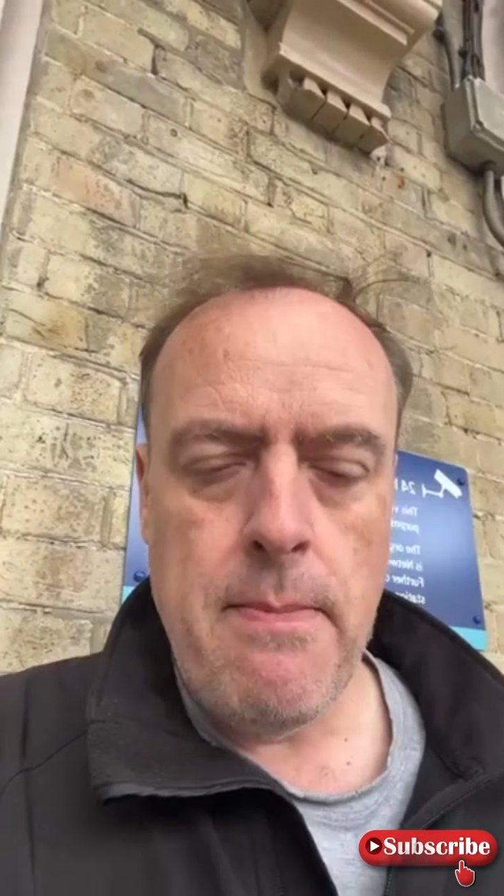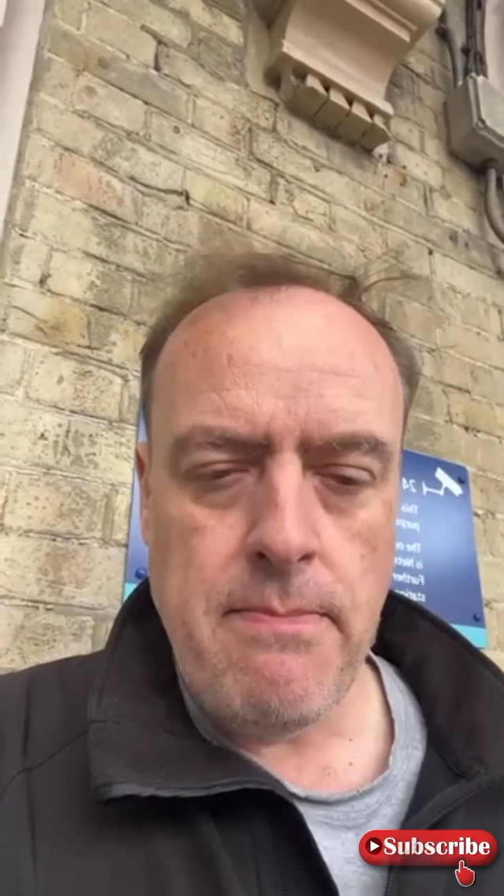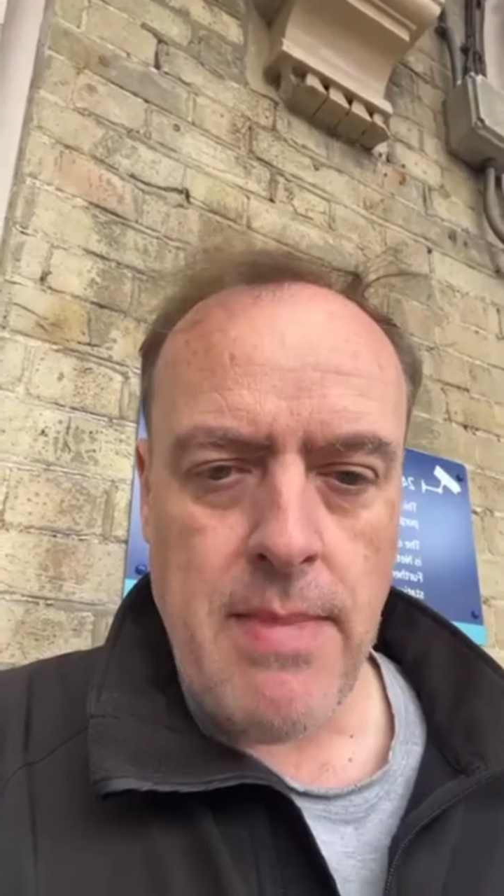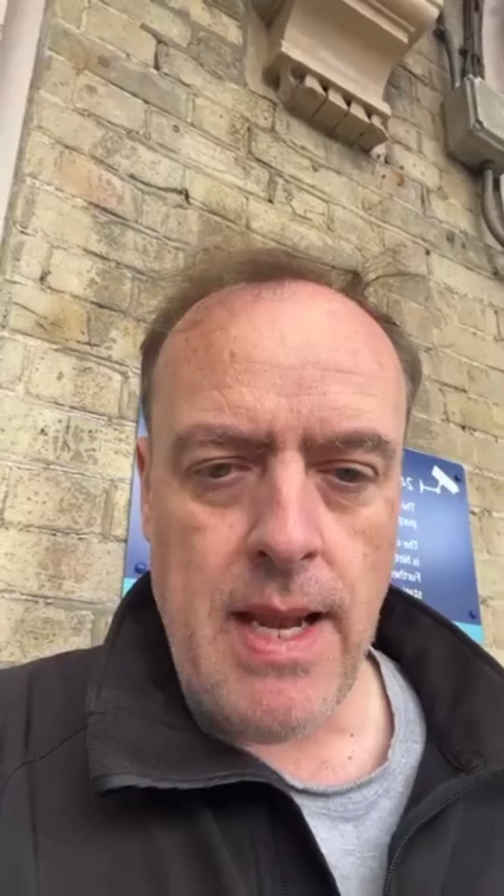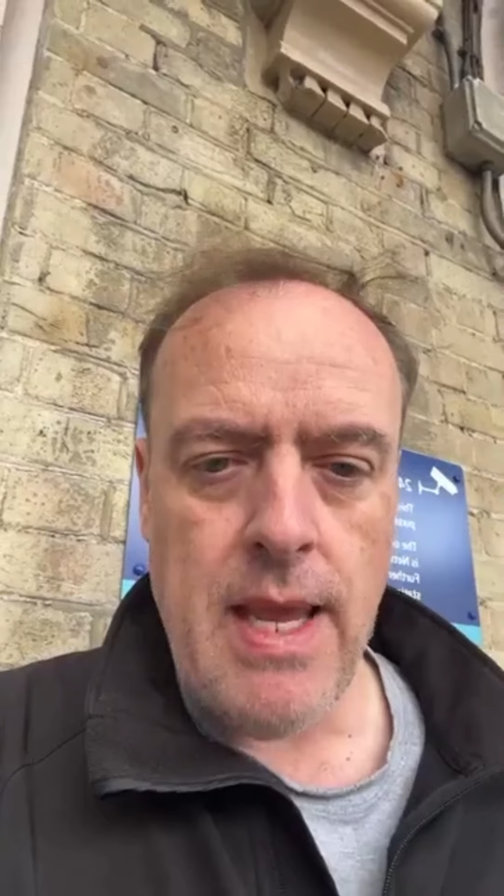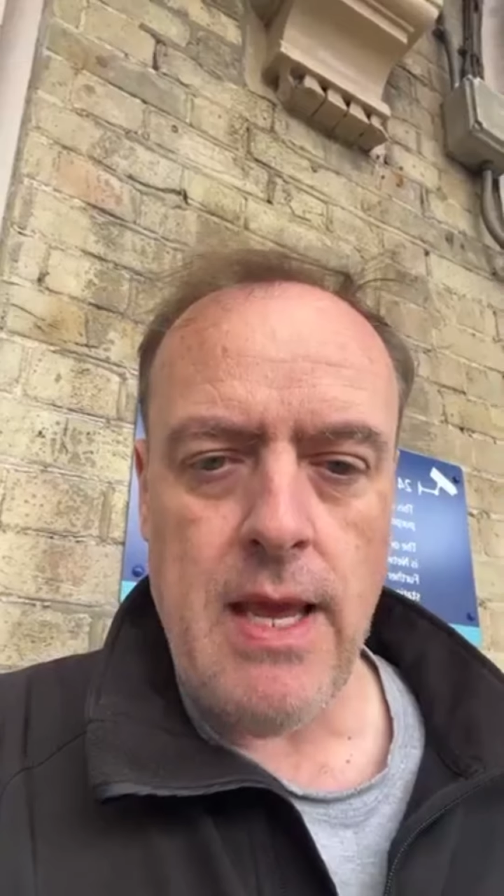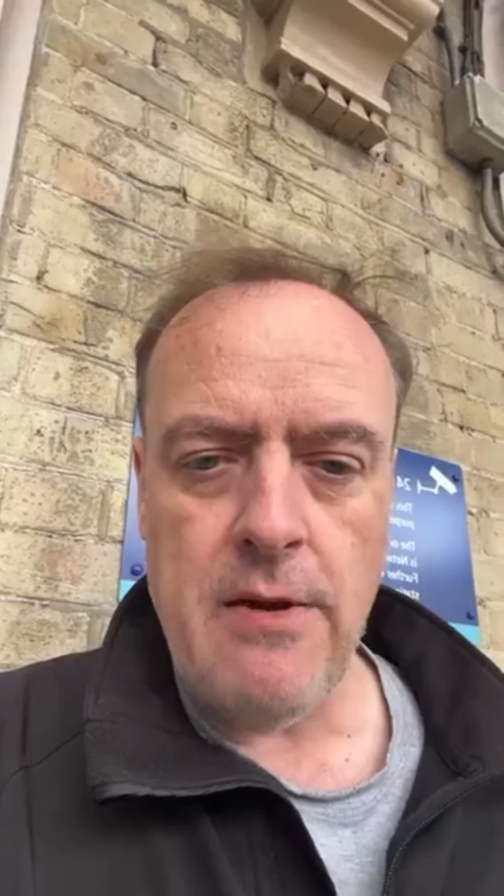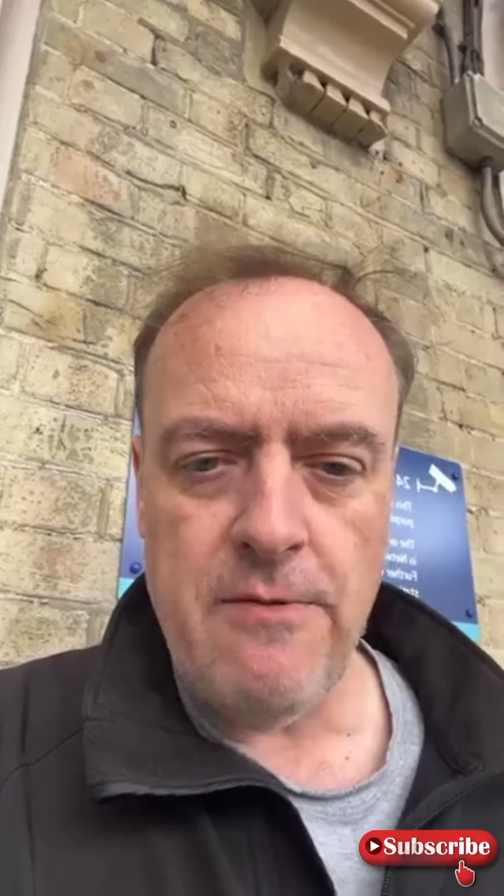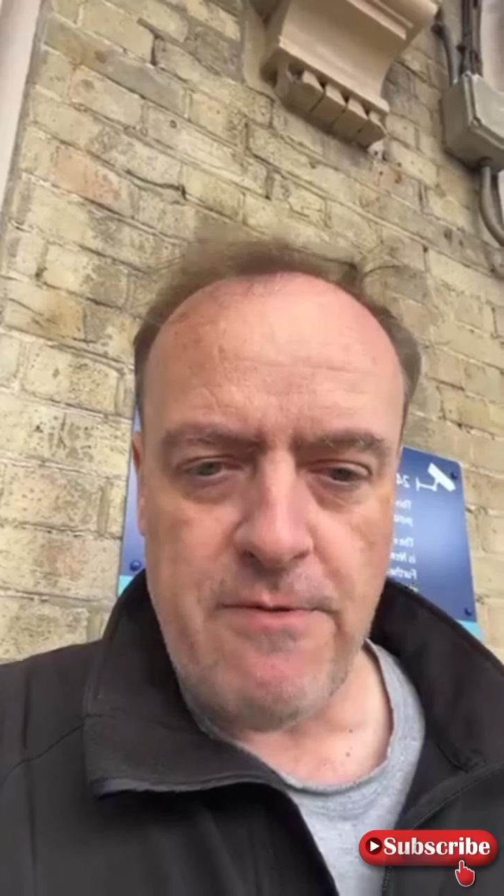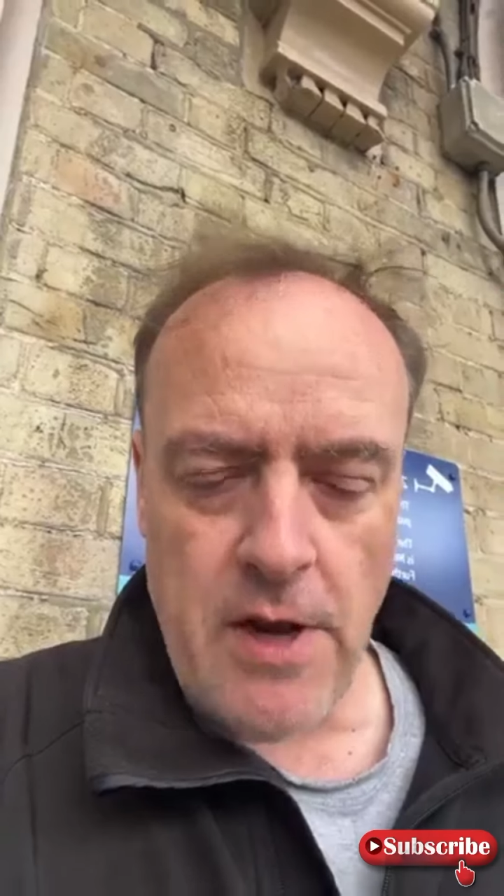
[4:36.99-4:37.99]

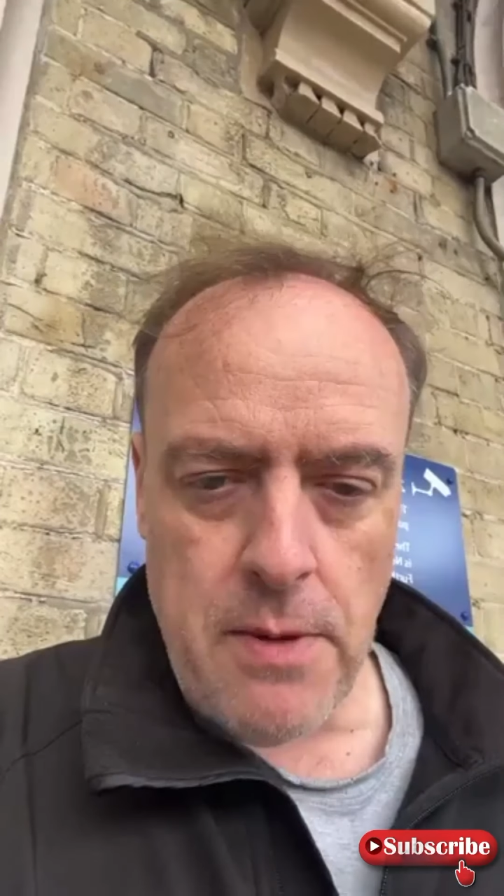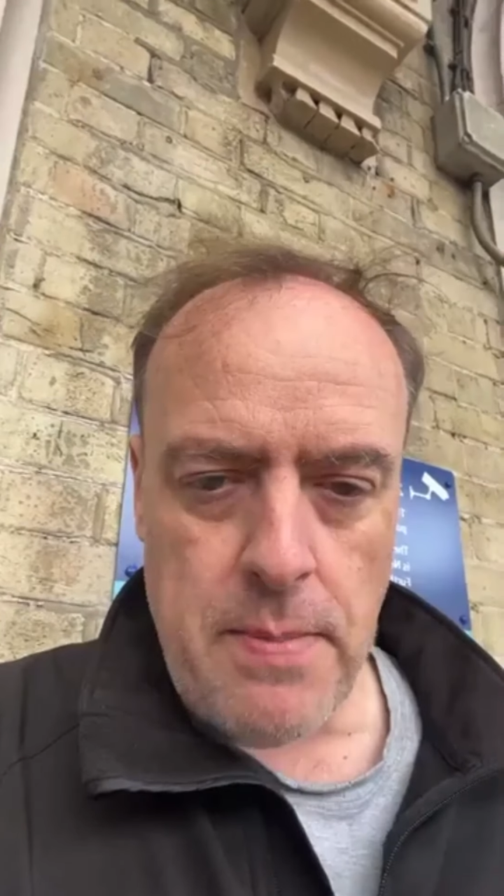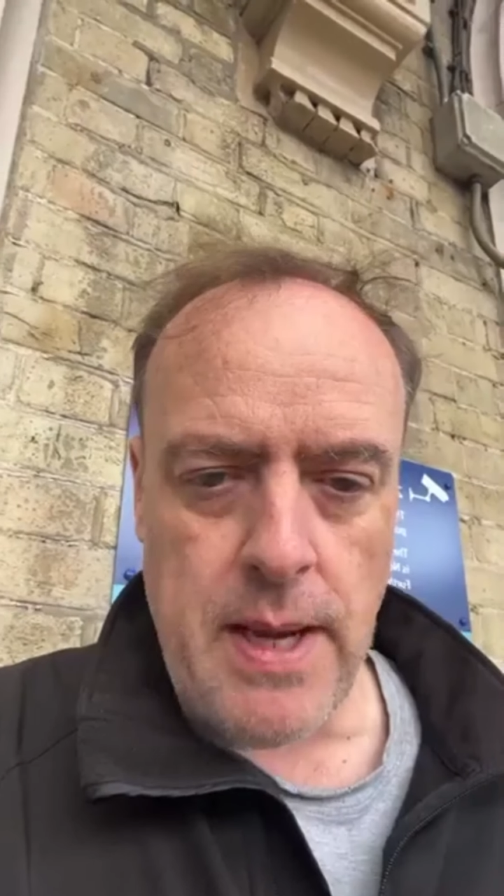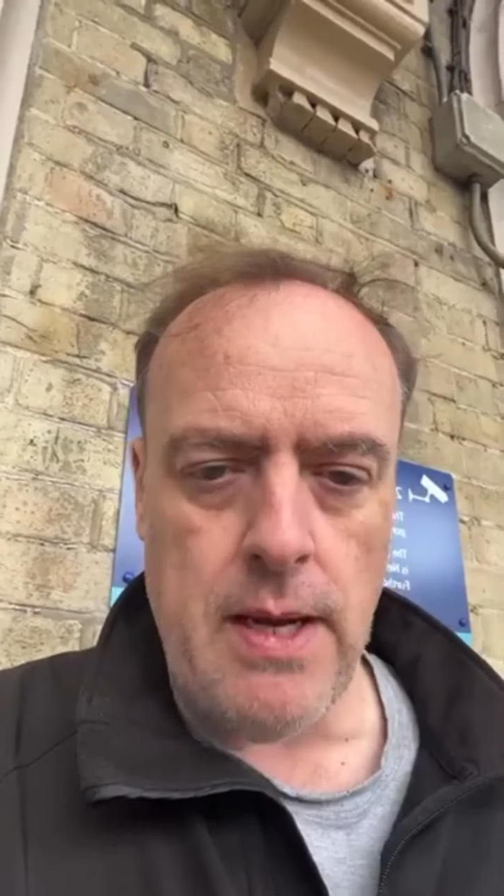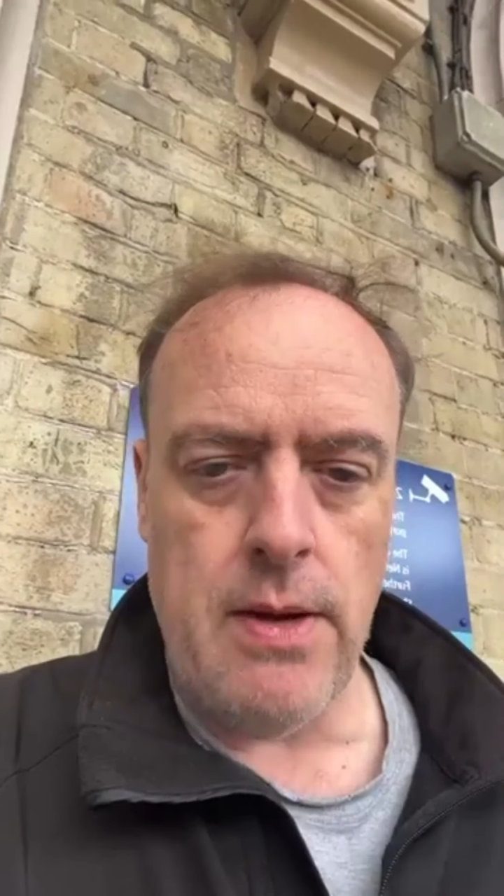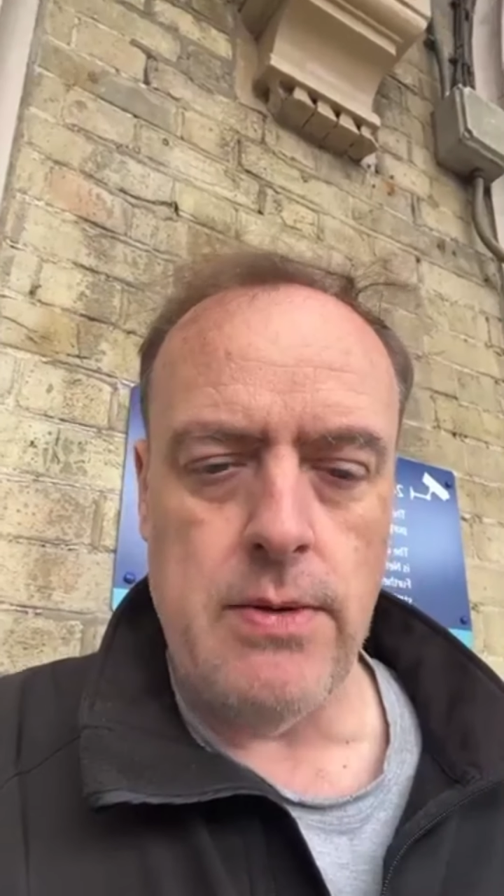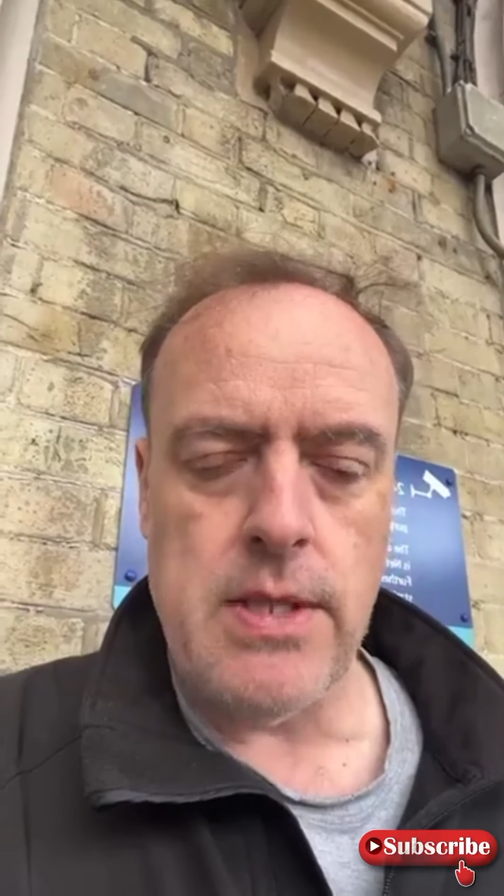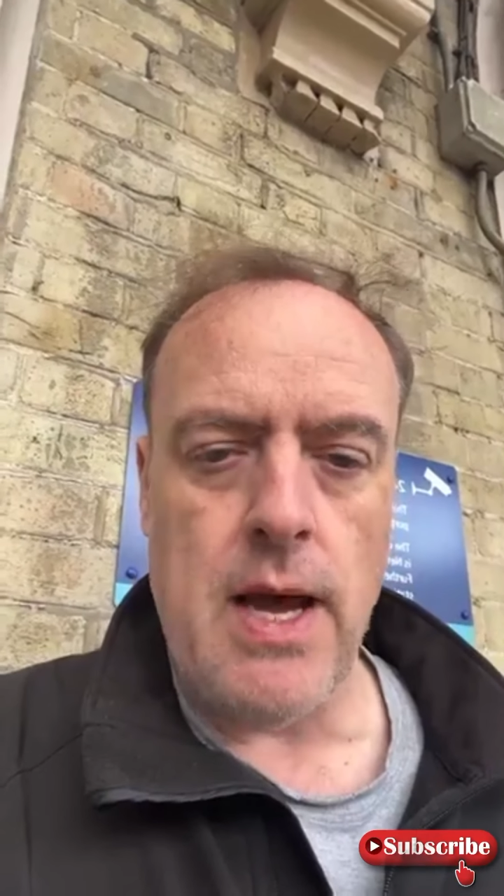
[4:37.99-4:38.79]
million Filipinos.